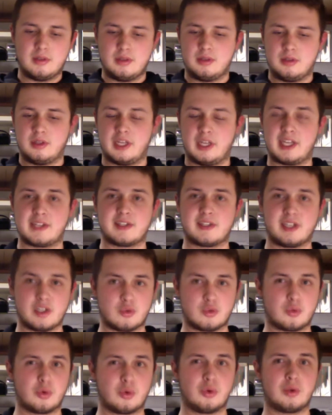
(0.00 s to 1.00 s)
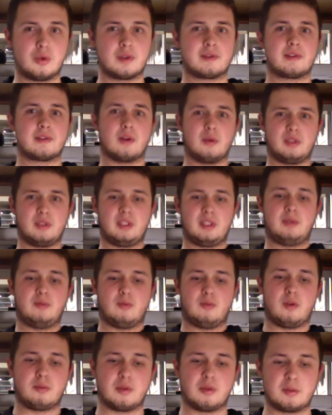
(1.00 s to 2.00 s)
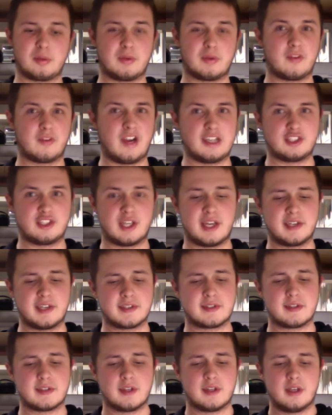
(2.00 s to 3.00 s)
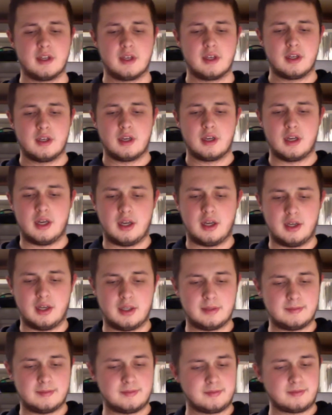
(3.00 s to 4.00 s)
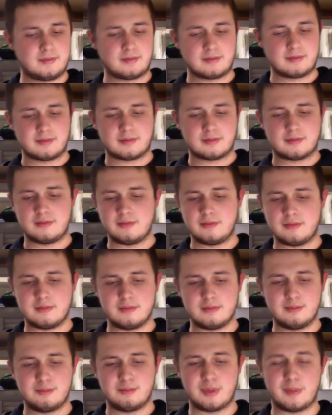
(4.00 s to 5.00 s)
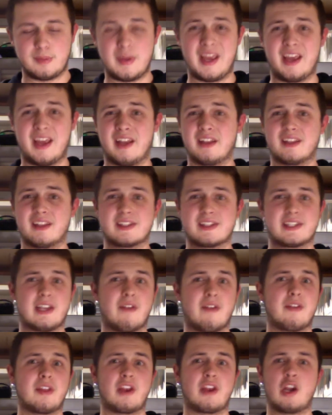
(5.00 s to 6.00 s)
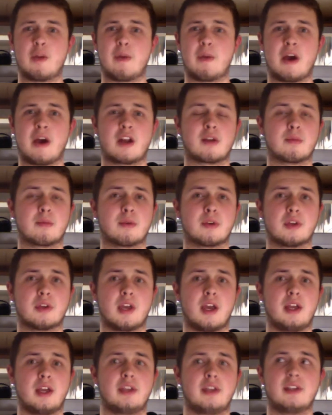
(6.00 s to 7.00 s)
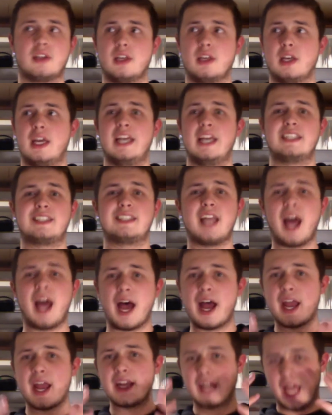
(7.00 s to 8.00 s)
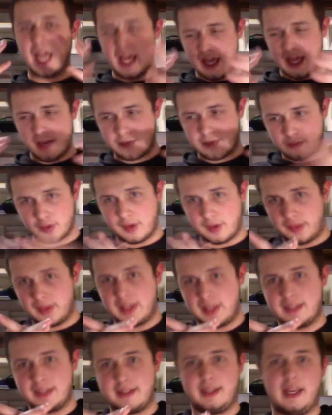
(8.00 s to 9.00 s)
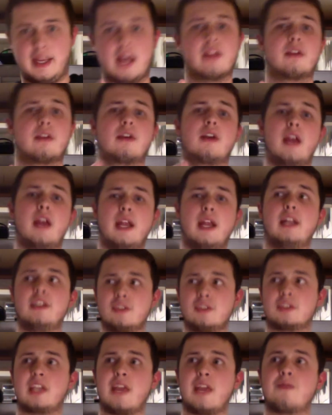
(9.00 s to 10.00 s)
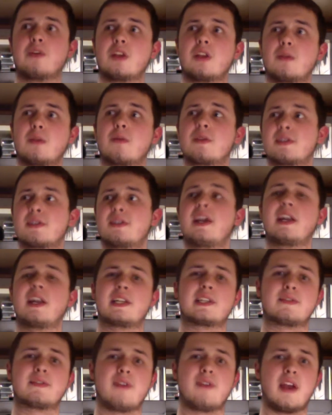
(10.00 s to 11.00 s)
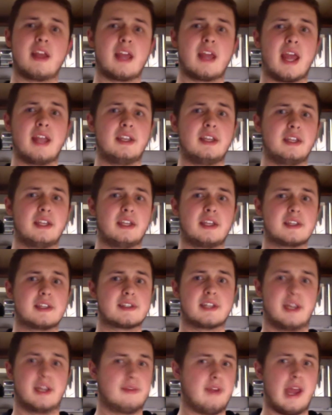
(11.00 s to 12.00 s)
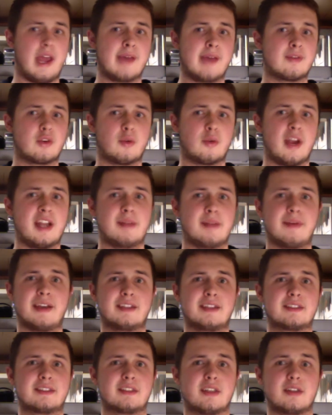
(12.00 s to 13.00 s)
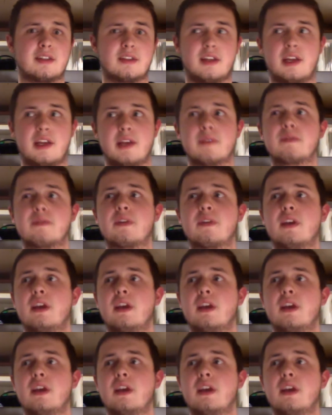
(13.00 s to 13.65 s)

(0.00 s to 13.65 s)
like I said in the rules, only one book per franchise. But man, the 7th Harry Potter book, it tied everything together, and it just gave one of the most satisfying endings that I've ever read in my entire life.